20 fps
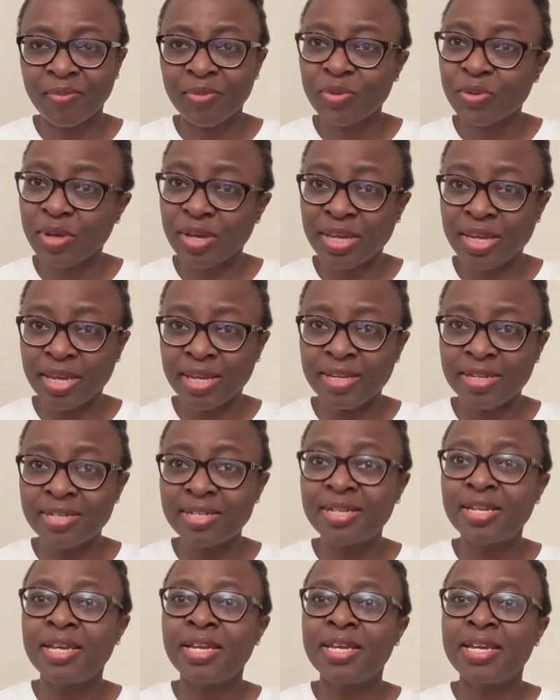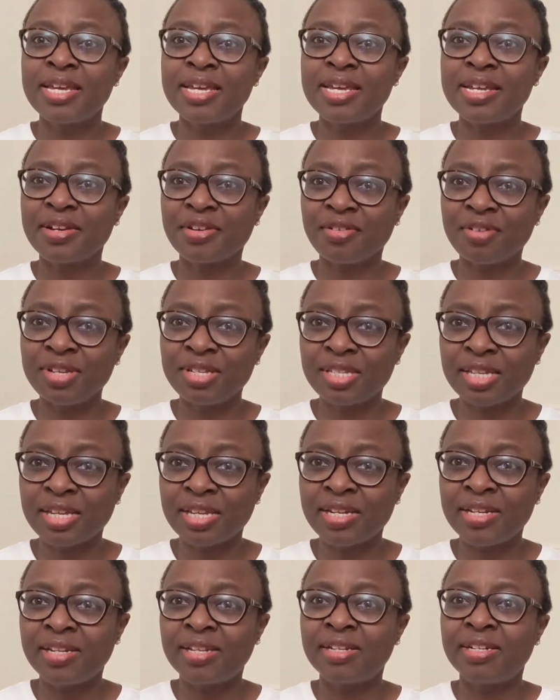So again,
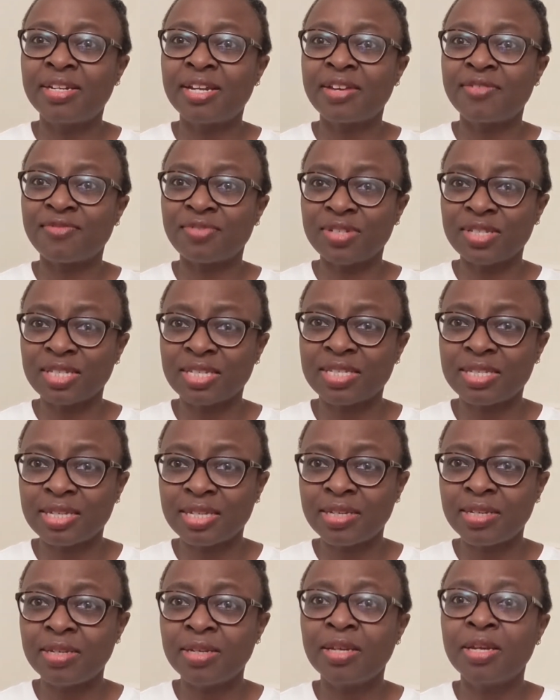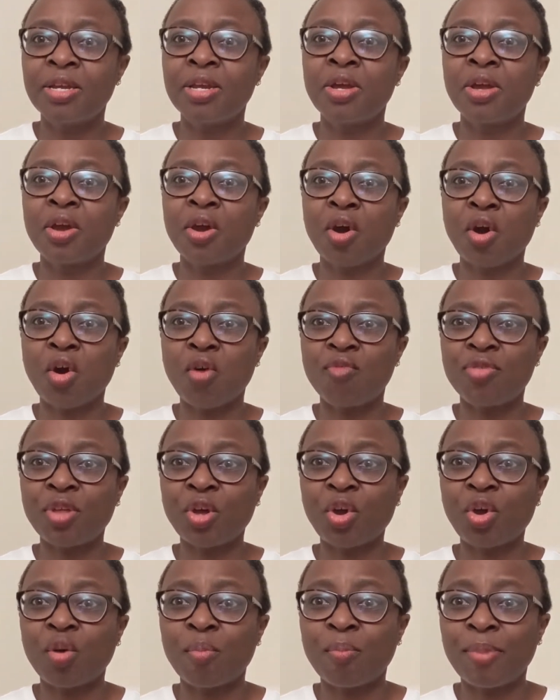increasing the diversity of the
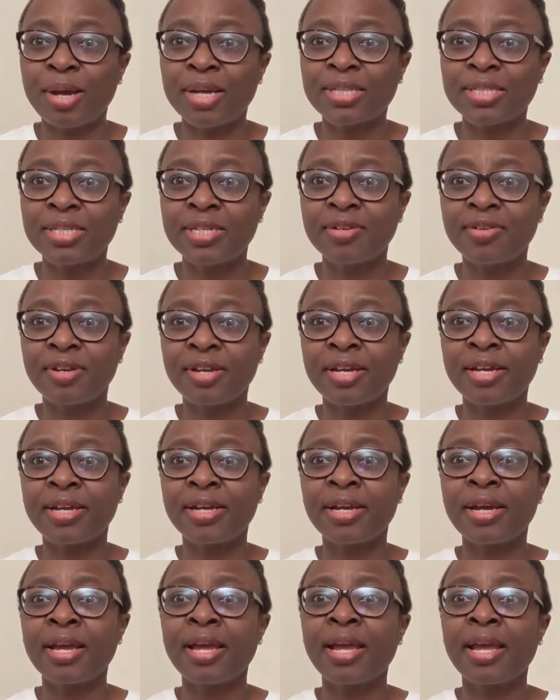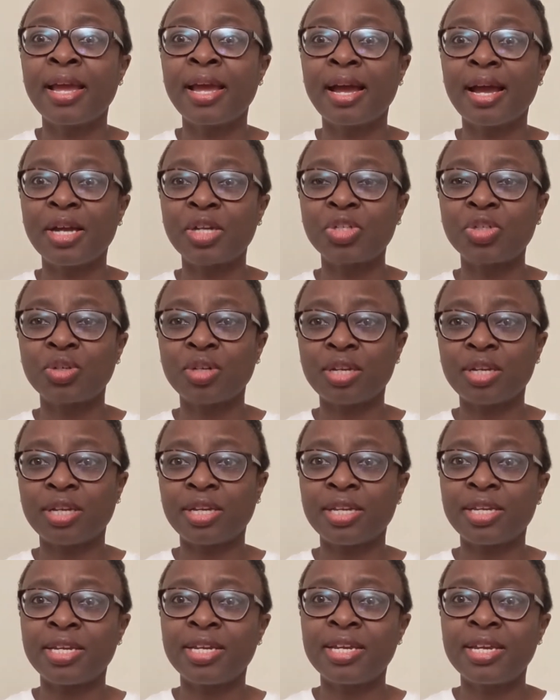gut bacteria
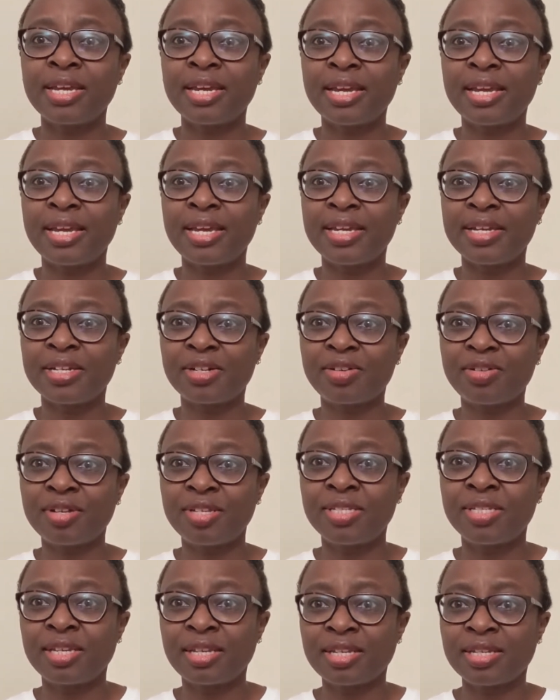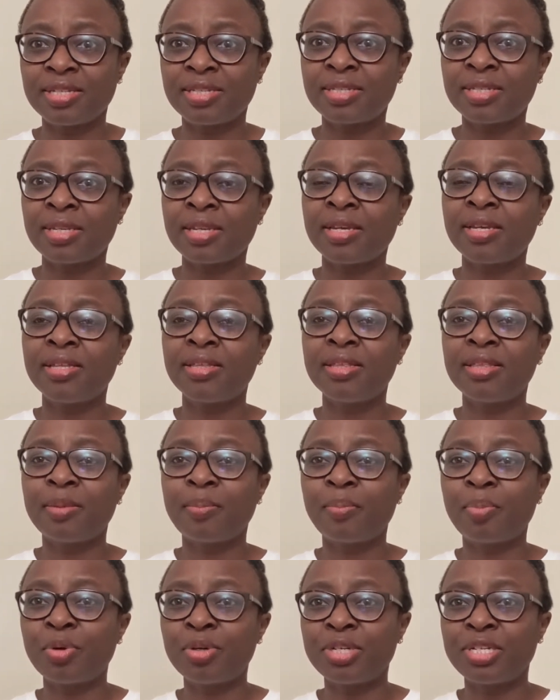actually increases the
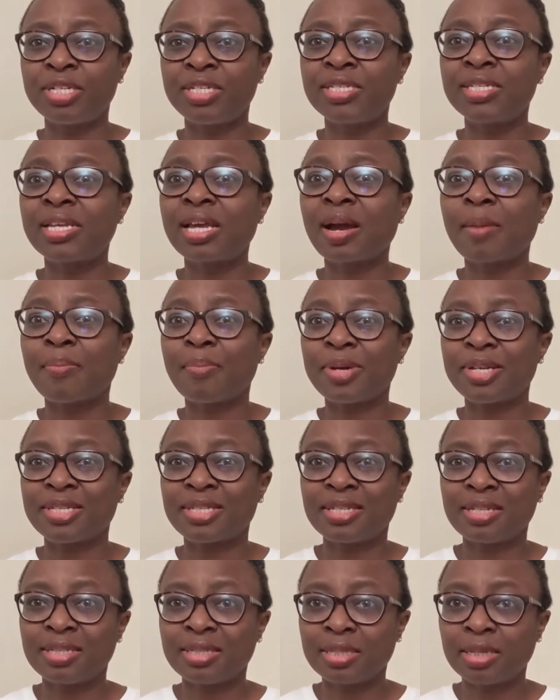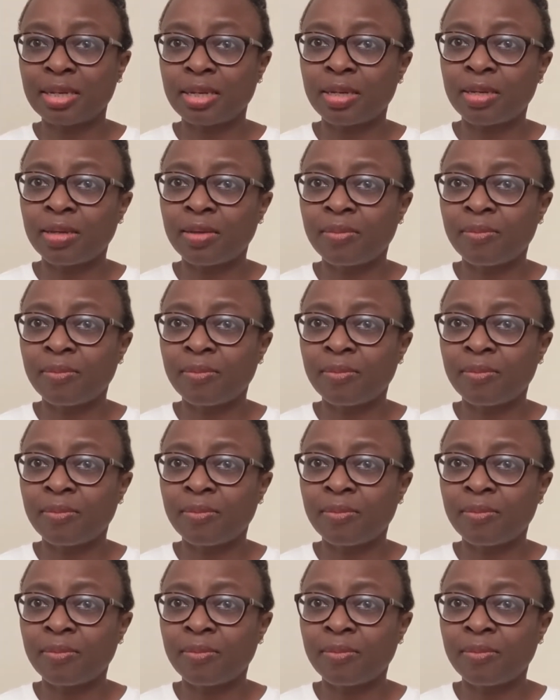body's capacity